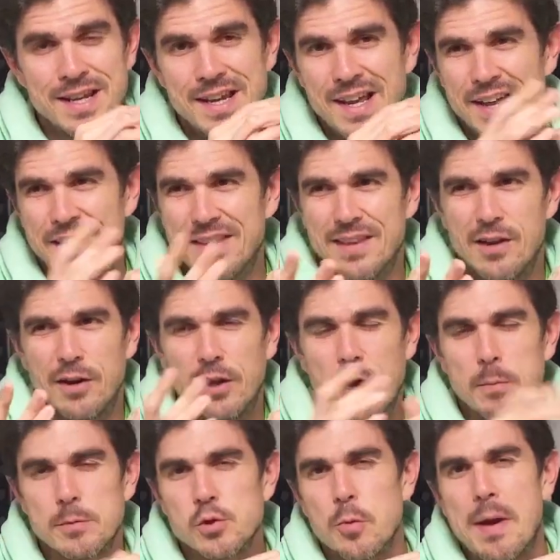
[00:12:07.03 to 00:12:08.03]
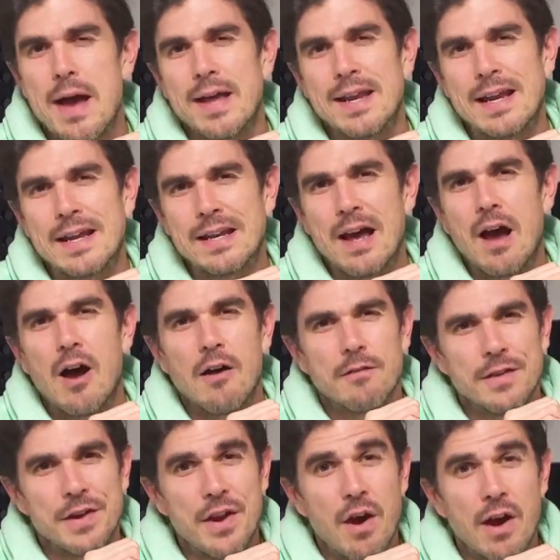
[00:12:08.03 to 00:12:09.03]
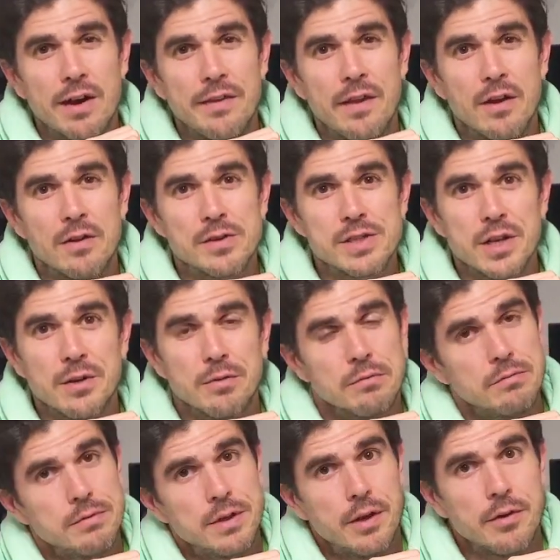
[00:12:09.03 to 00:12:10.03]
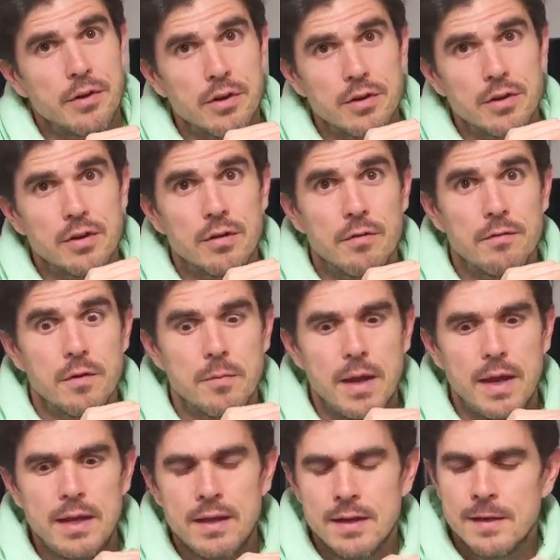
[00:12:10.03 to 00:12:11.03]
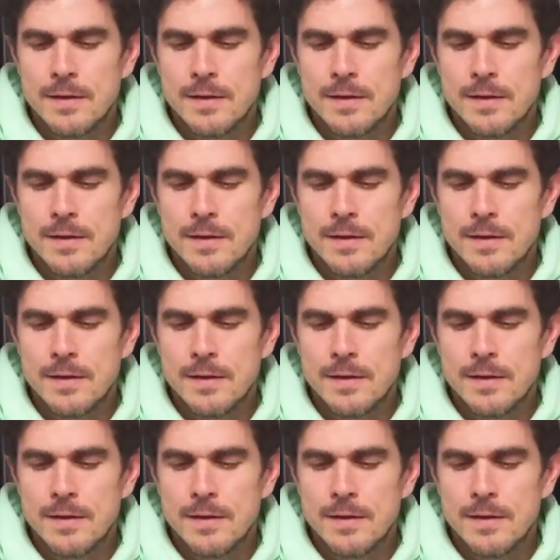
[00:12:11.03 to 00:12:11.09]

I think they only go up to about an 8.5, 9 though, so no good for me.